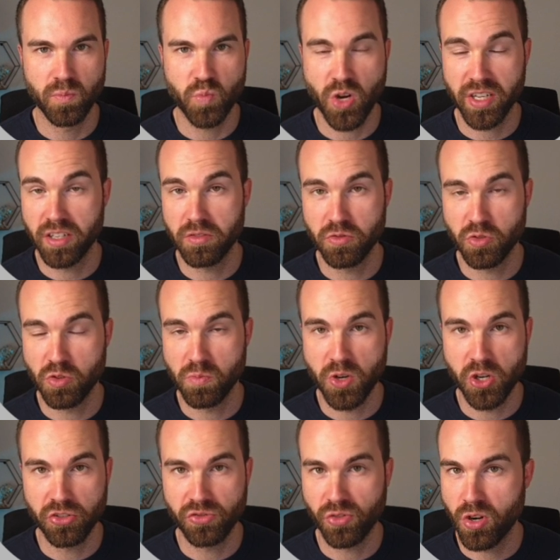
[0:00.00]
bring them to the
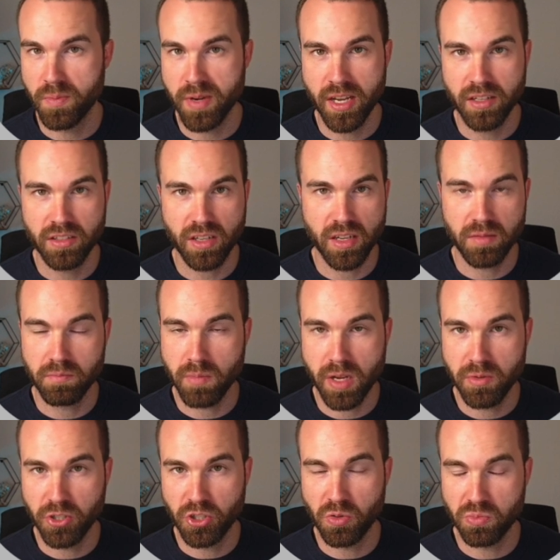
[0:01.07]
merge format and
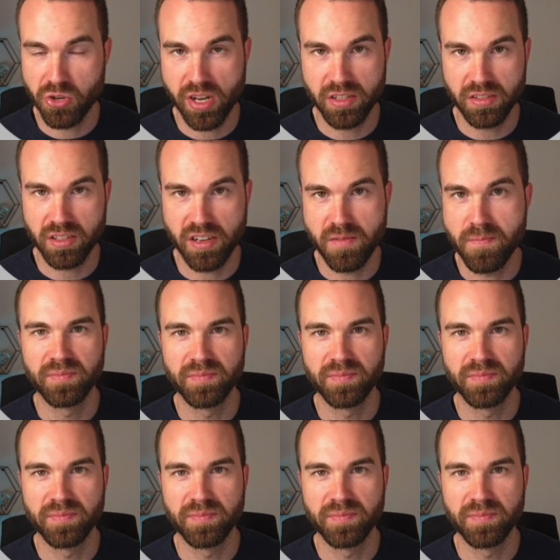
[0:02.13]
maybe compress them.